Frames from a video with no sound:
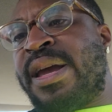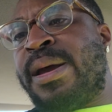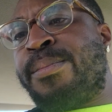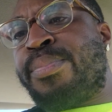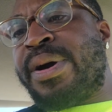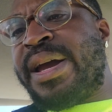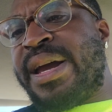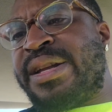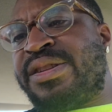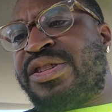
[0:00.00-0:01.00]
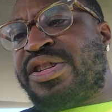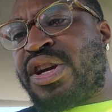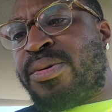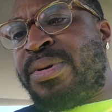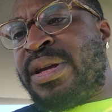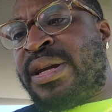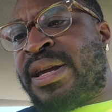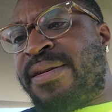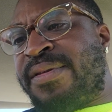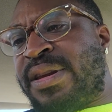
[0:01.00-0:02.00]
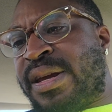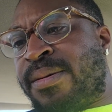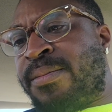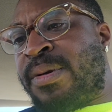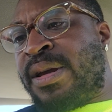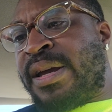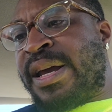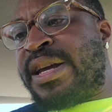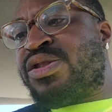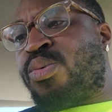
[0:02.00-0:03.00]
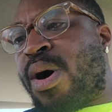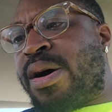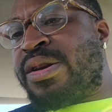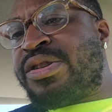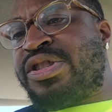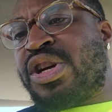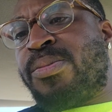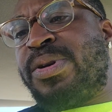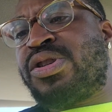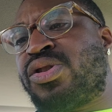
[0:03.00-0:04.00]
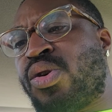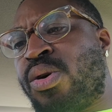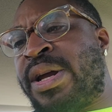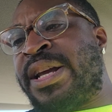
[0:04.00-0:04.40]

and bread shall be given him, and his water shall be sore.